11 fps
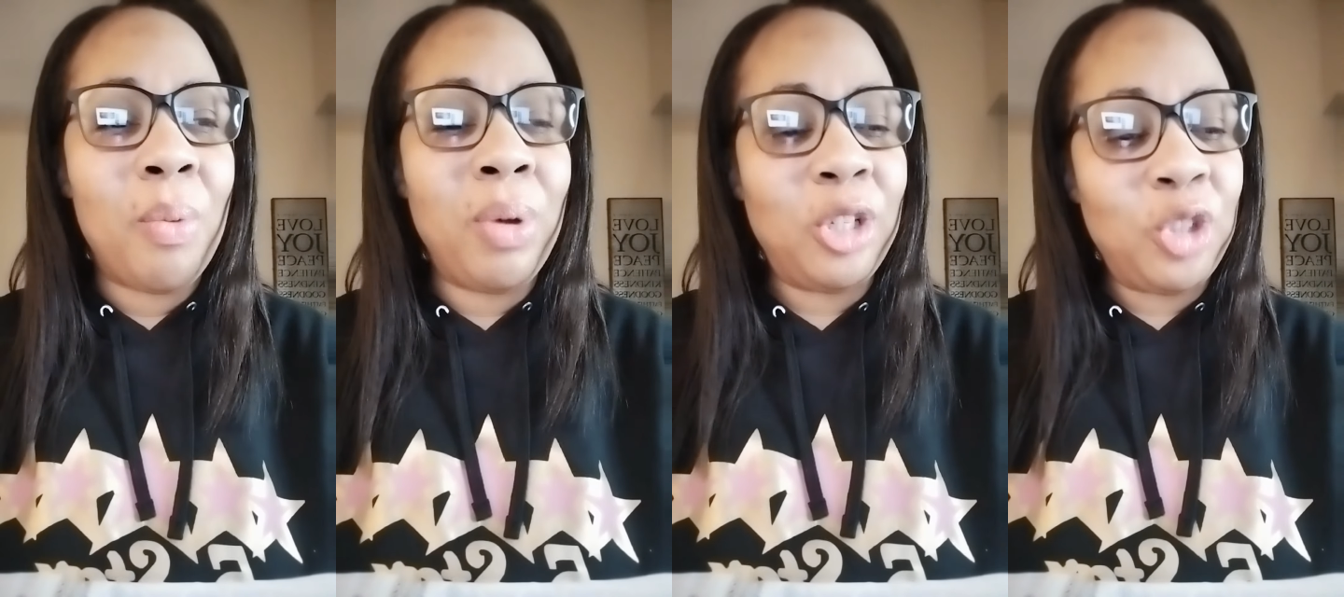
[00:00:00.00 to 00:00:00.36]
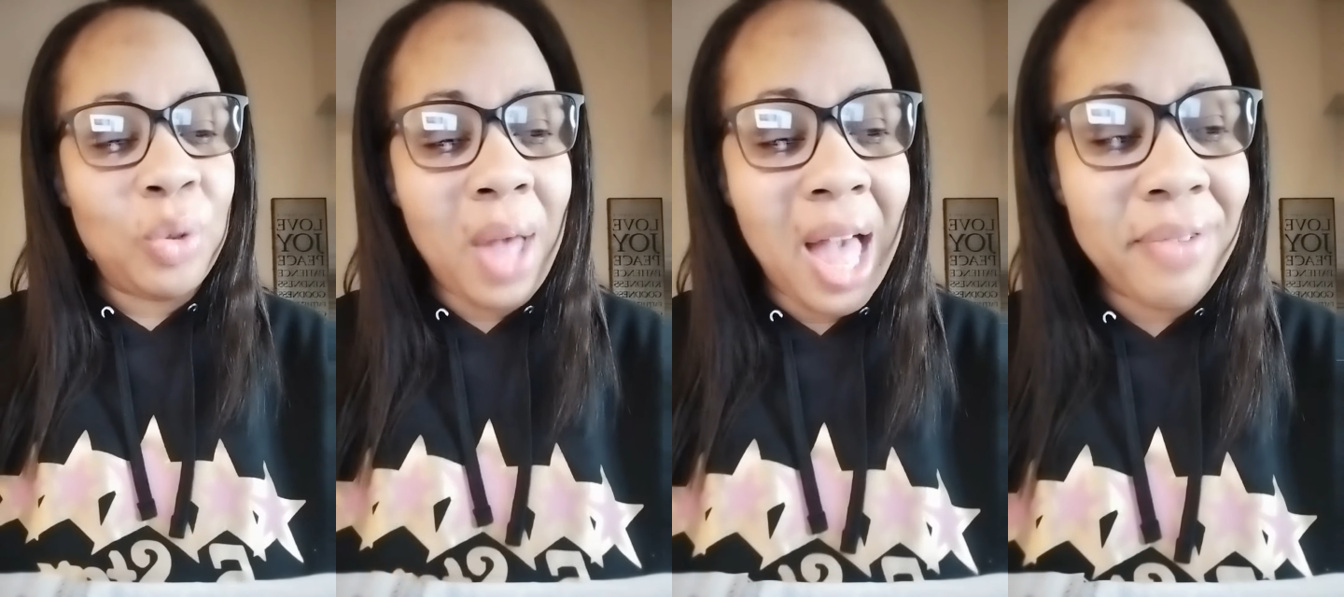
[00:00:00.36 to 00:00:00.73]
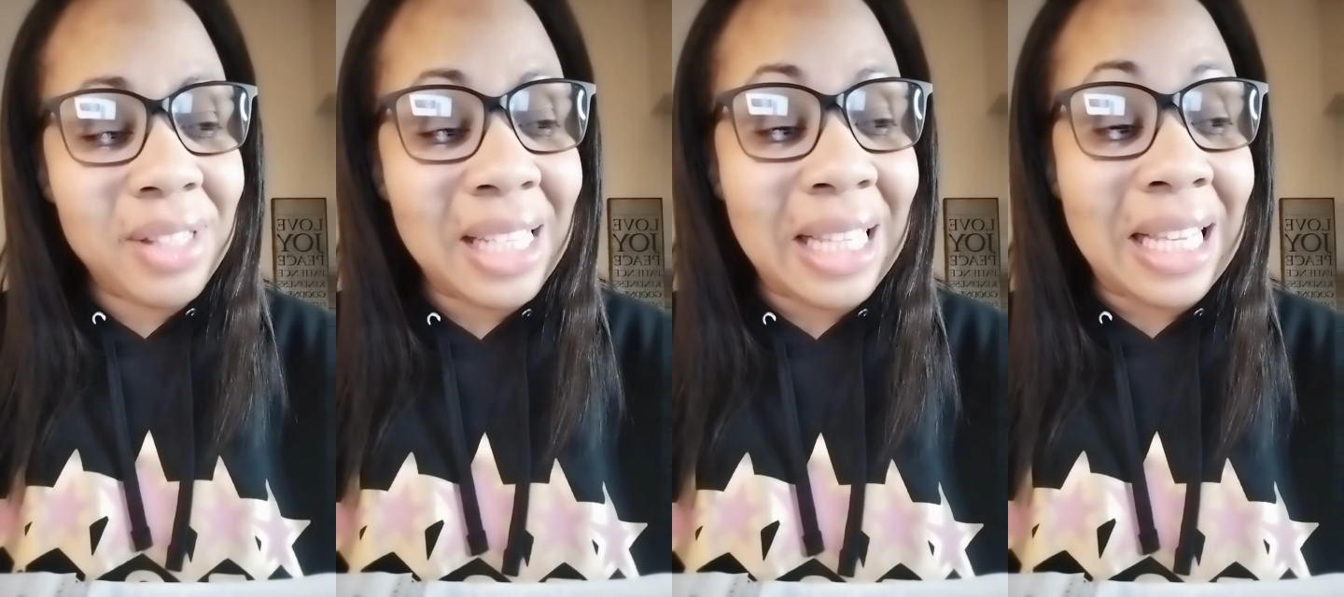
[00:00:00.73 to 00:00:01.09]
but you
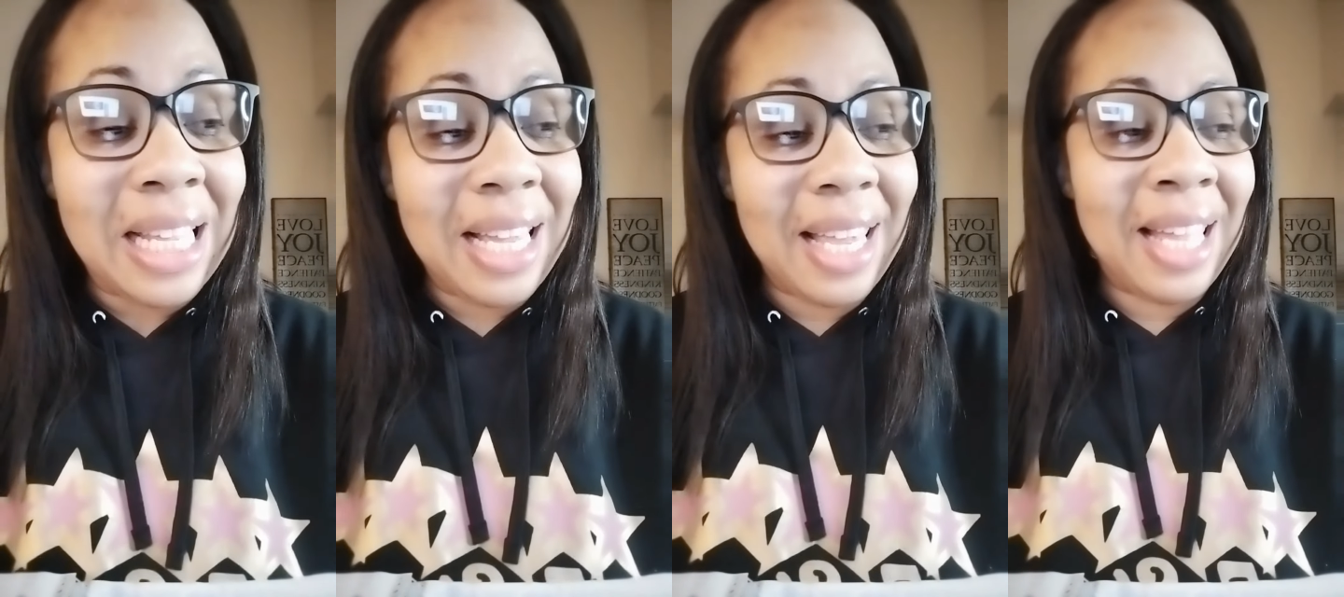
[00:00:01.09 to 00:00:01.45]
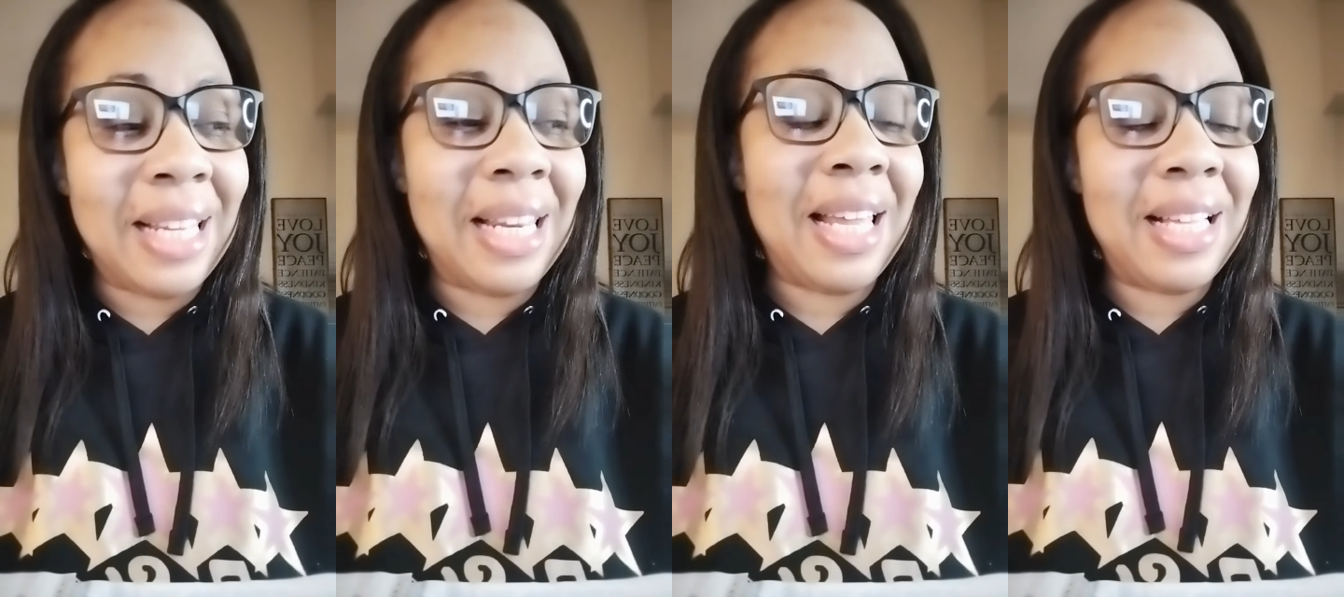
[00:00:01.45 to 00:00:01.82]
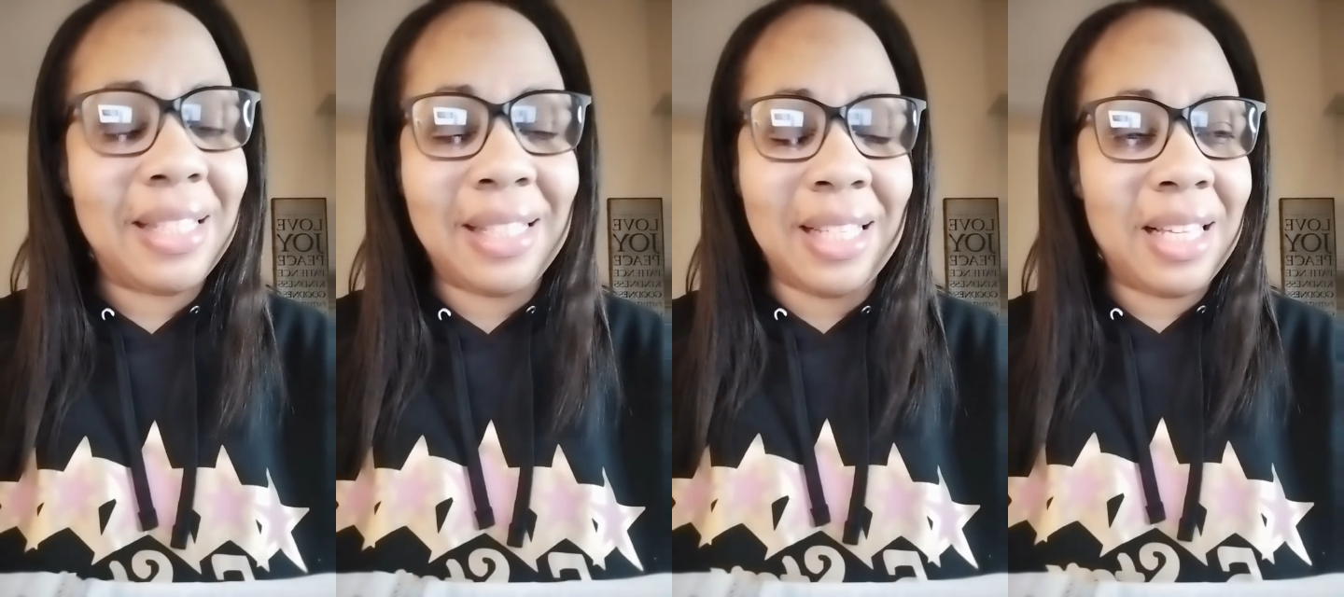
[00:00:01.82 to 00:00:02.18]
have to look and
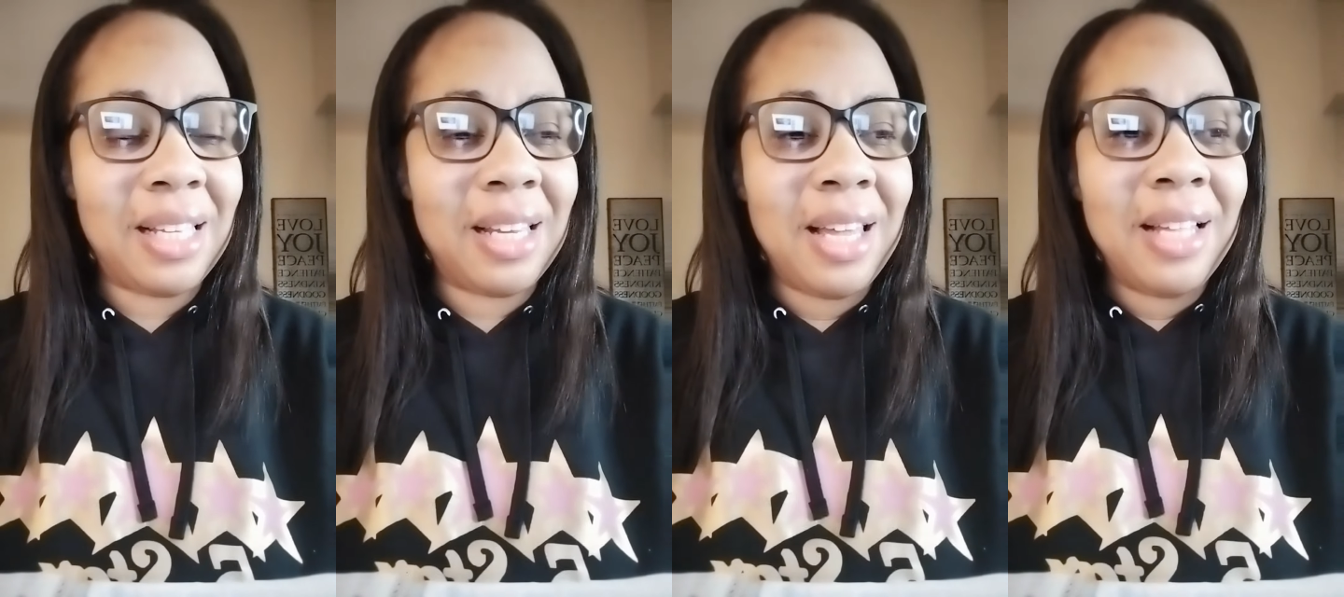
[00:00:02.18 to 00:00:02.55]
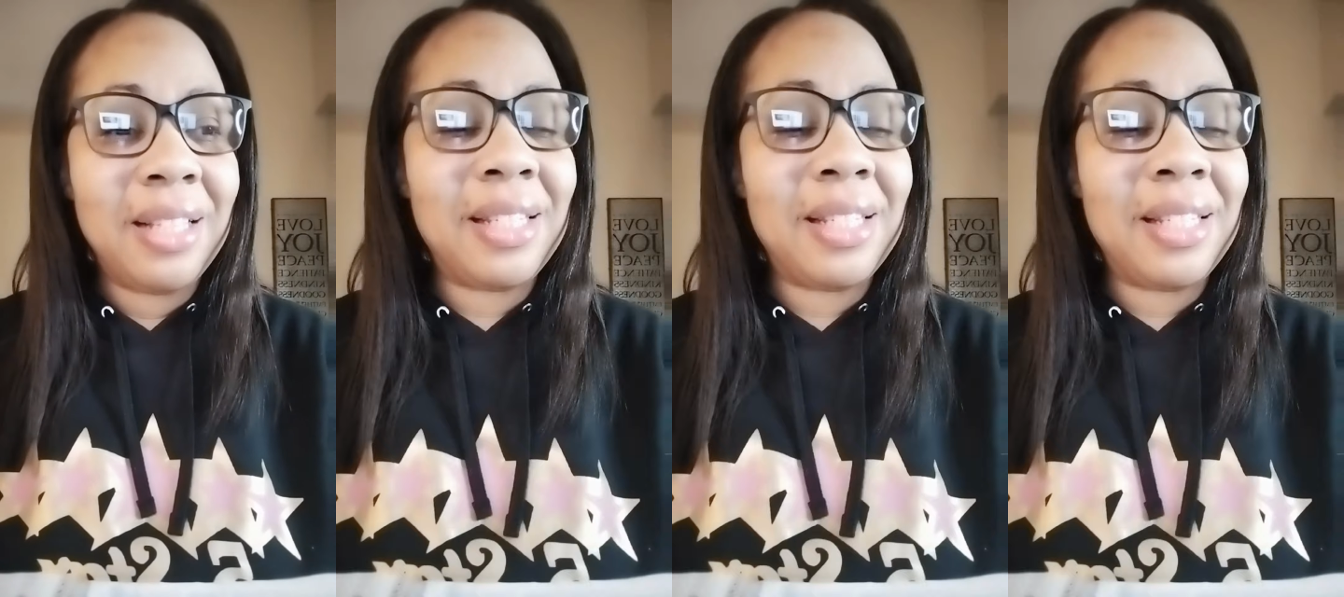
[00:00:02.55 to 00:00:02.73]
listen